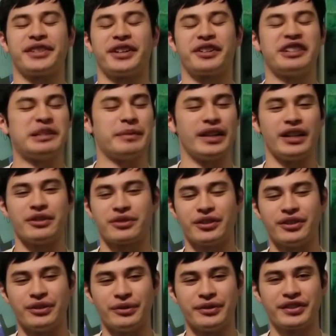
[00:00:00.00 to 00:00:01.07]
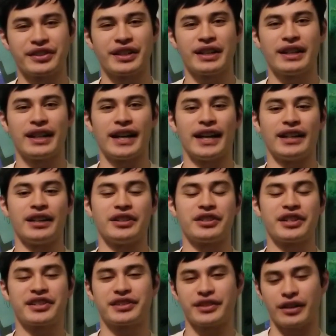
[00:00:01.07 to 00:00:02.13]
going to be introduced, and just